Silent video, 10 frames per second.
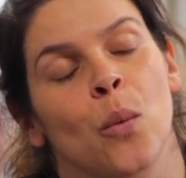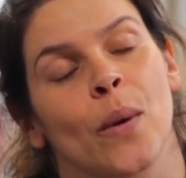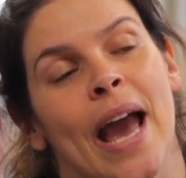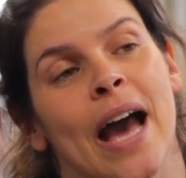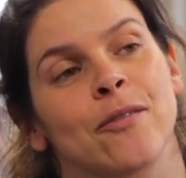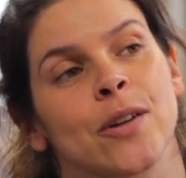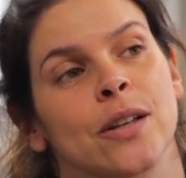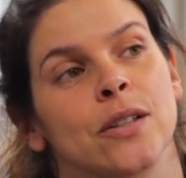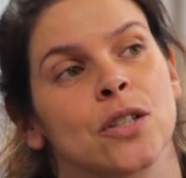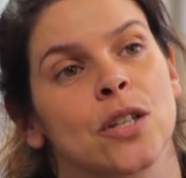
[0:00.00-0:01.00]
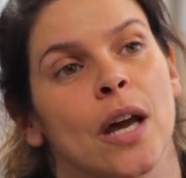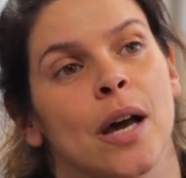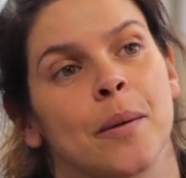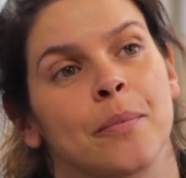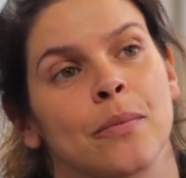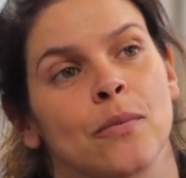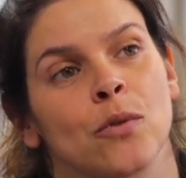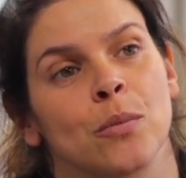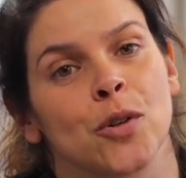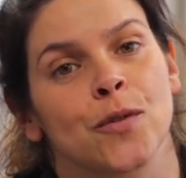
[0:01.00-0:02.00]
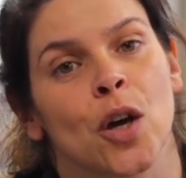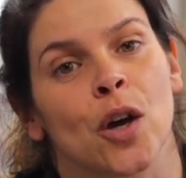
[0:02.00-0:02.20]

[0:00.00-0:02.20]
We haven't removed